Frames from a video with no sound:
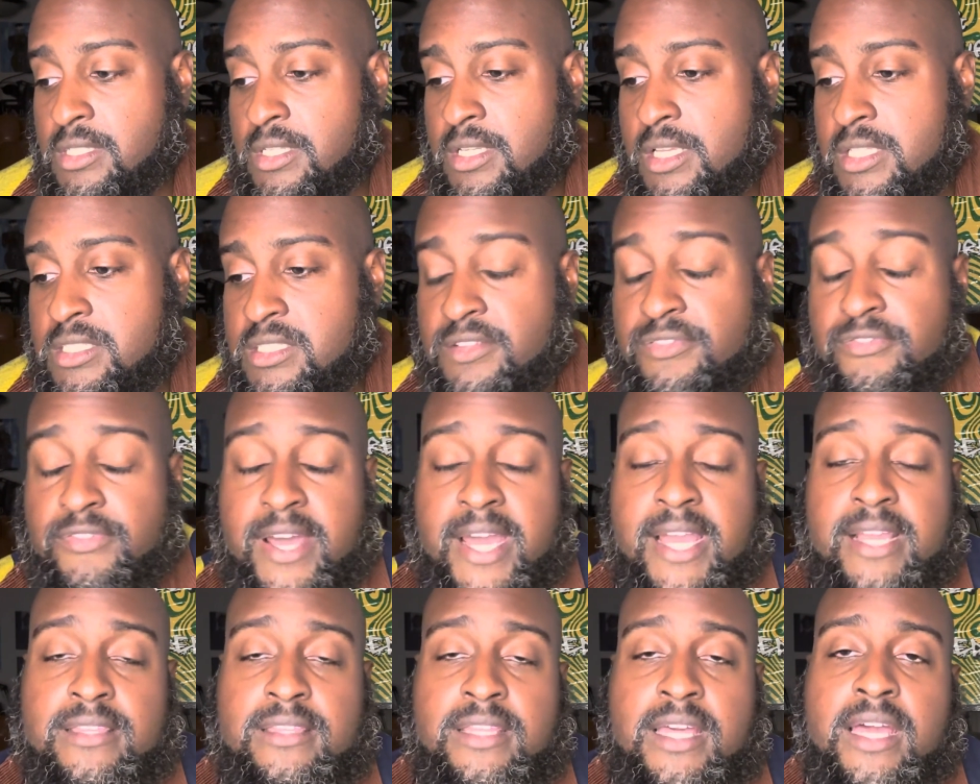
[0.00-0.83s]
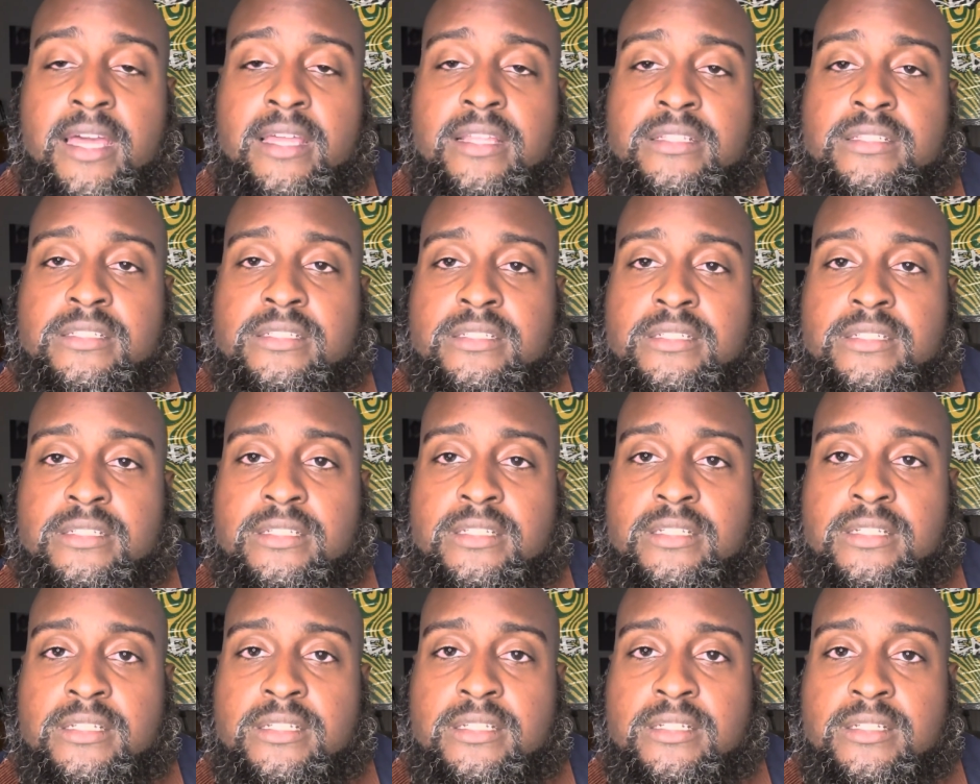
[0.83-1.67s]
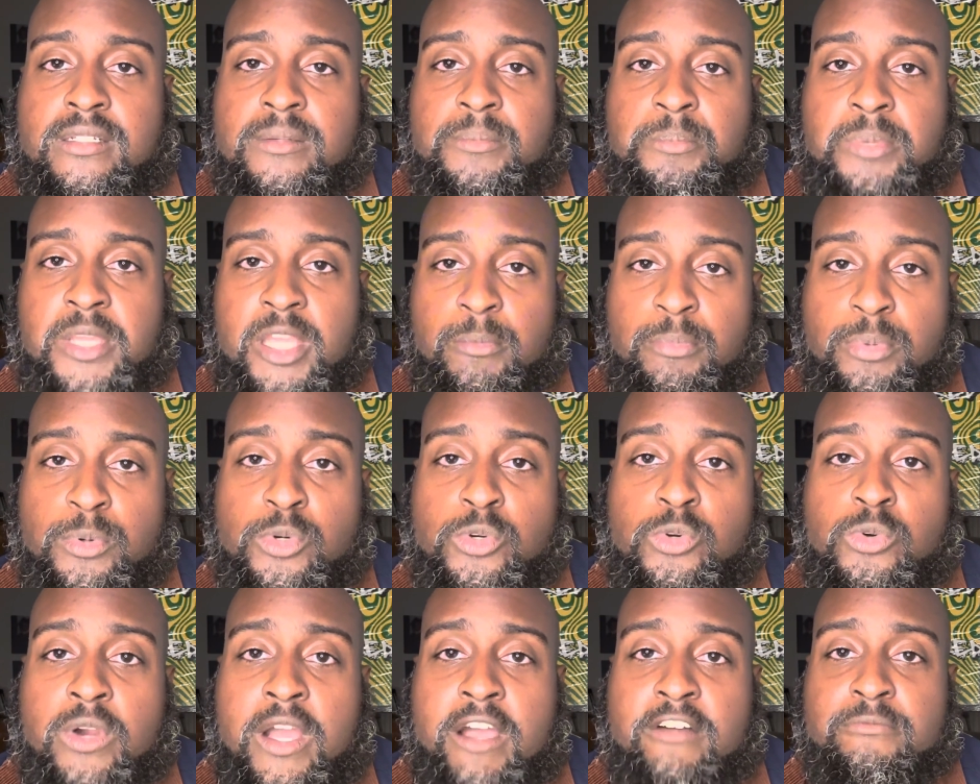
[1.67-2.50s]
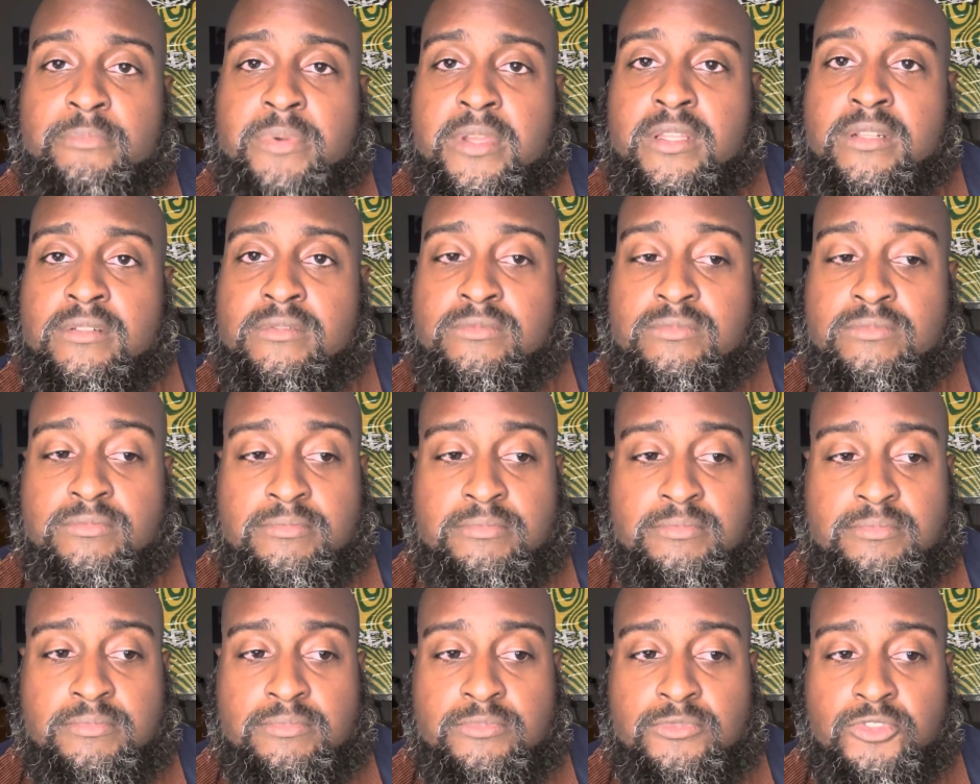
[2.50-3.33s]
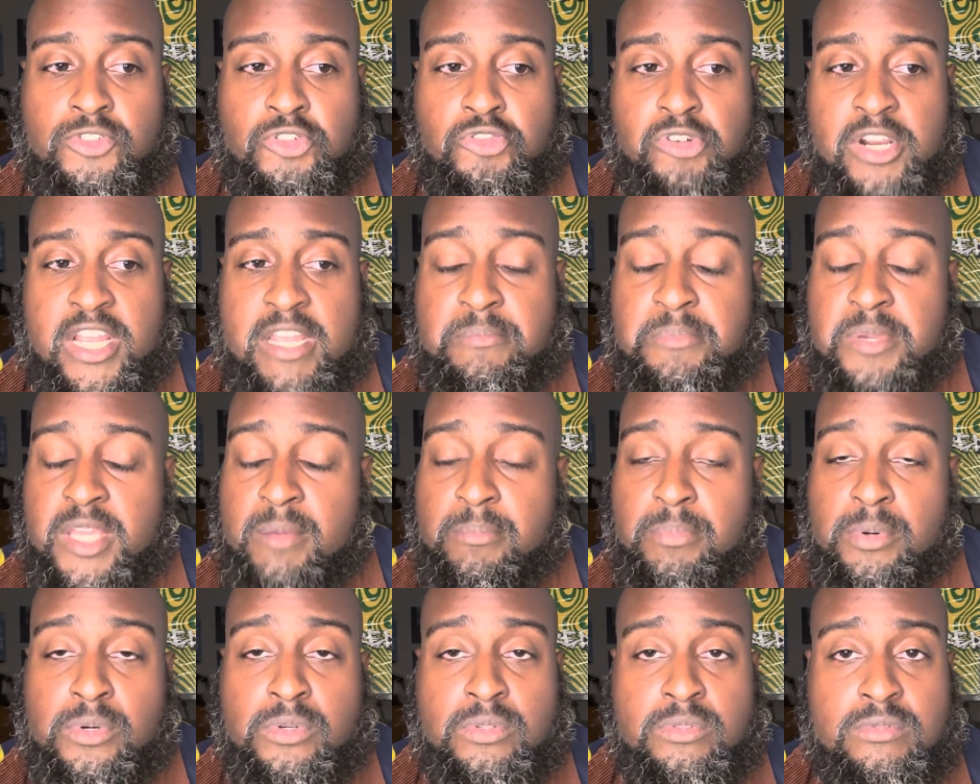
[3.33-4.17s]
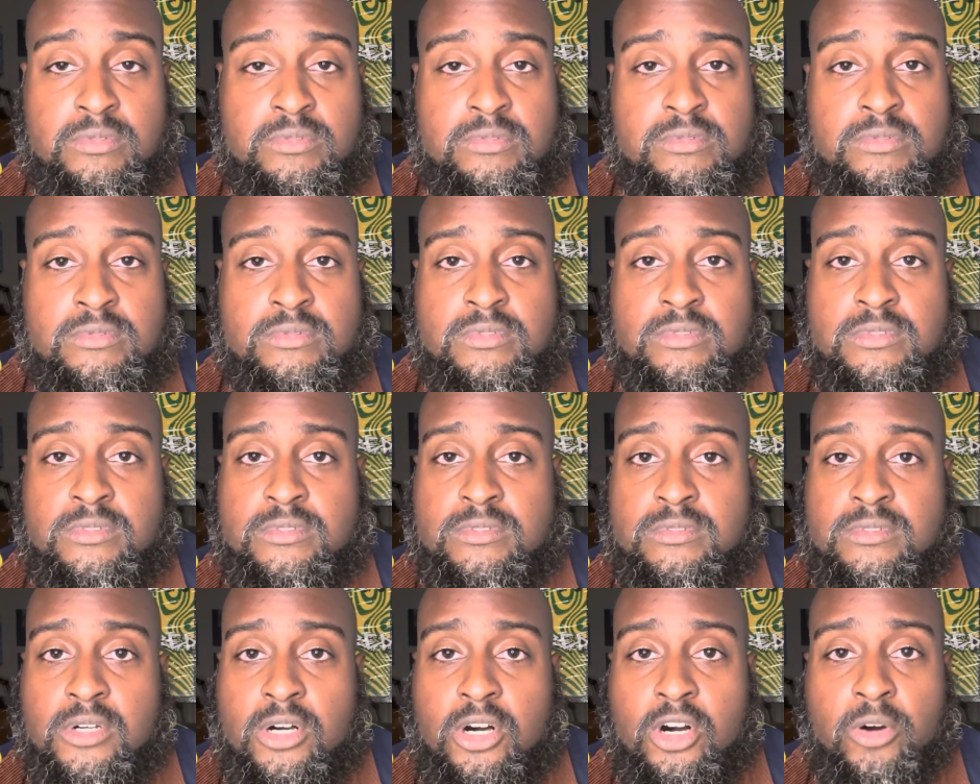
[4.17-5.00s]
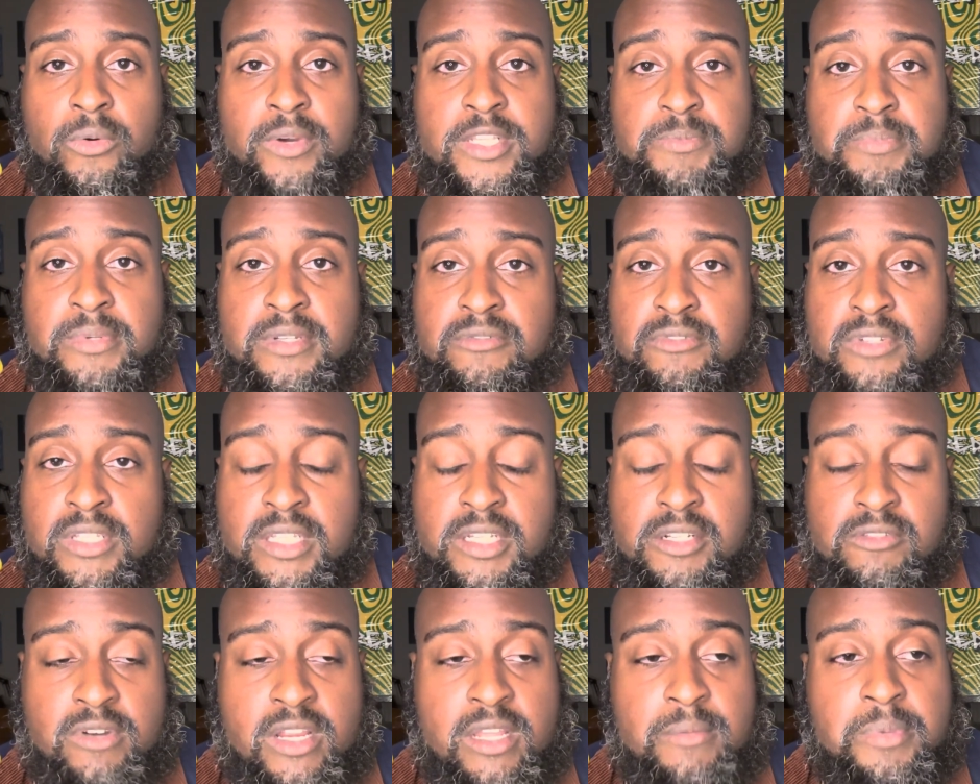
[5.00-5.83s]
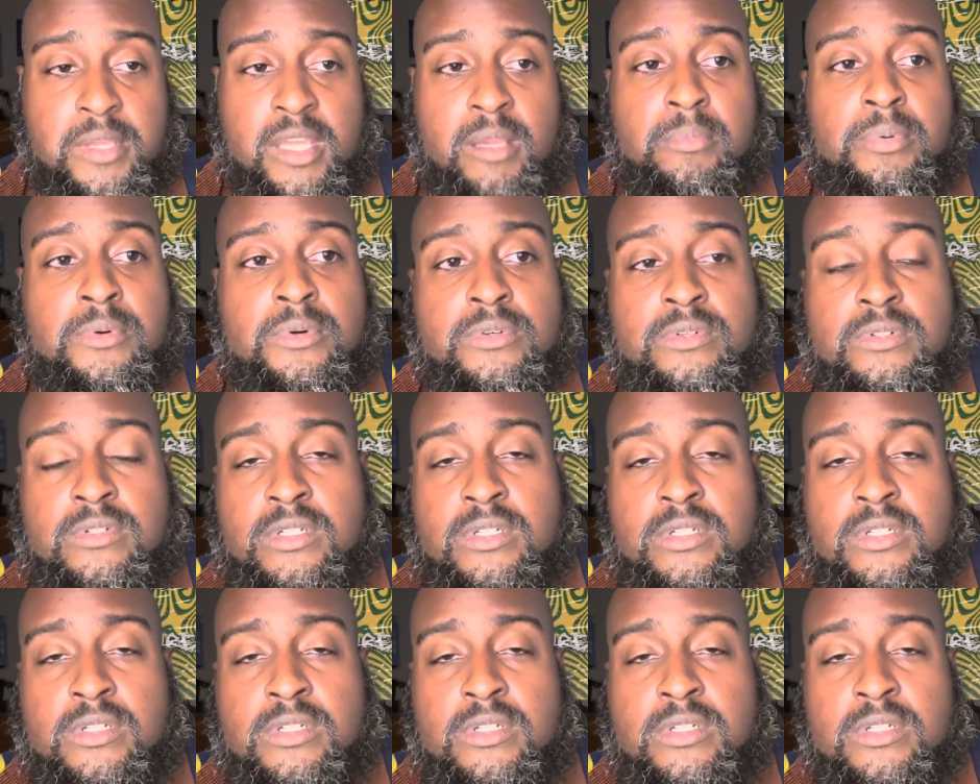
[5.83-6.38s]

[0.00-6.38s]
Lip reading: is the fact that people who have been great people, always been really great people,